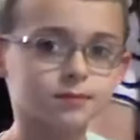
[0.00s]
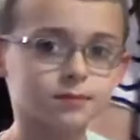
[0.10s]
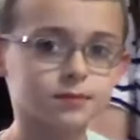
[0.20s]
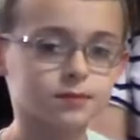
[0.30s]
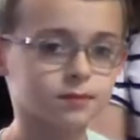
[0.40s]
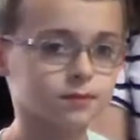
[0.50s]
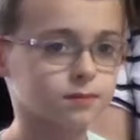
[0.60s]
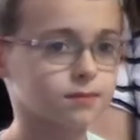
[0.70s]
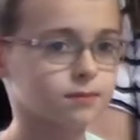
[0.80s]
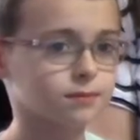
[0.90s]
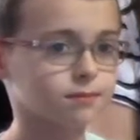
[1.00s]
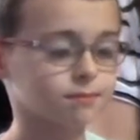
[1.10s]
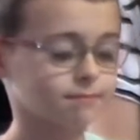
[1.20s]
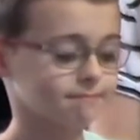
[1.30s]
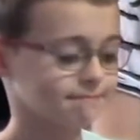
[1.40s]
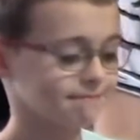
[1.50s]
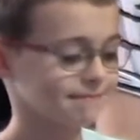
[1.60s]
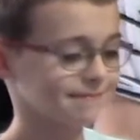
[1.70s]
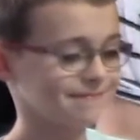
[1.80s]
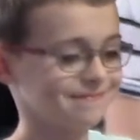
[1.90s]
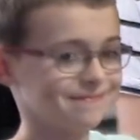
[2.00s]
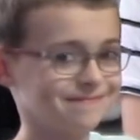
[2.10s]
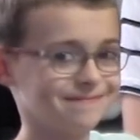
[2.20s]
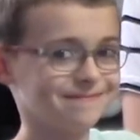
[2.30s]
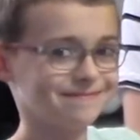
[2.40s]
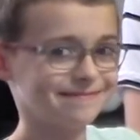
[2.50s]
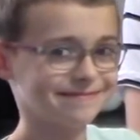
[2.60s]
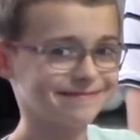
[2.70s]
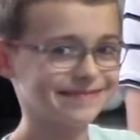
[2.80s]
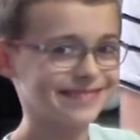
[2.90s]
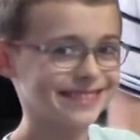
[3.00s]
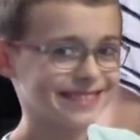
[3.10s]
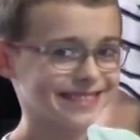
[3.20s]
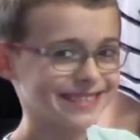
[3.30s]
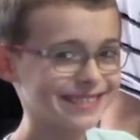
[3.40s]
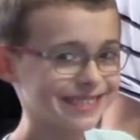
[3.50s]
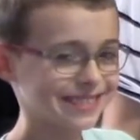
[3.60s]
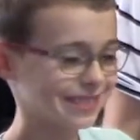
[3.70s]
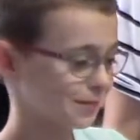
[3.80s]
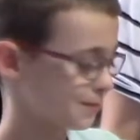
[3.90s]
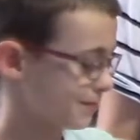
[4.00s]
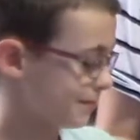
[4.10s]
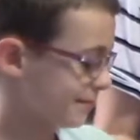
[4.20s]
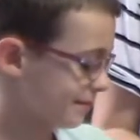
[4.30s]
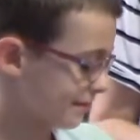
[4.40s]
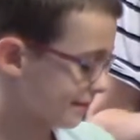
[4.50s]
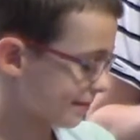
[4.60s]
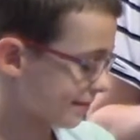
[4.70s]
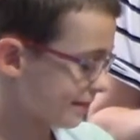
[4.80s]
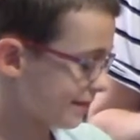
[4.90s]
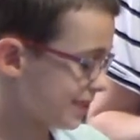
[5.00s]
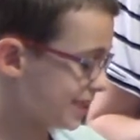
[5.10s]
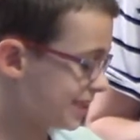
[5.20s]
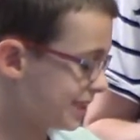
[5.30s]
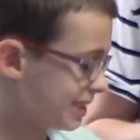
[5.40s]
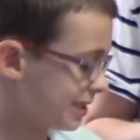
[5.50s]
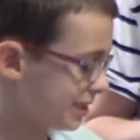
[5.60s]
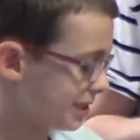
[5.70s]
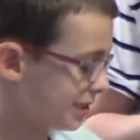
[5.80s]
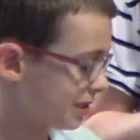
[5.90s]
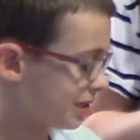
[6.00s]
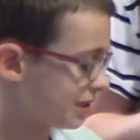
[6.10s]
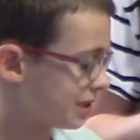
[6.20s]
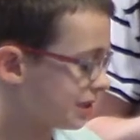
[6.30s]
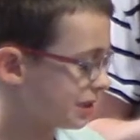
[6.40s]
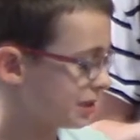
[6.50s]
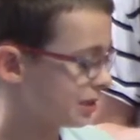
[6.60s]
(silent)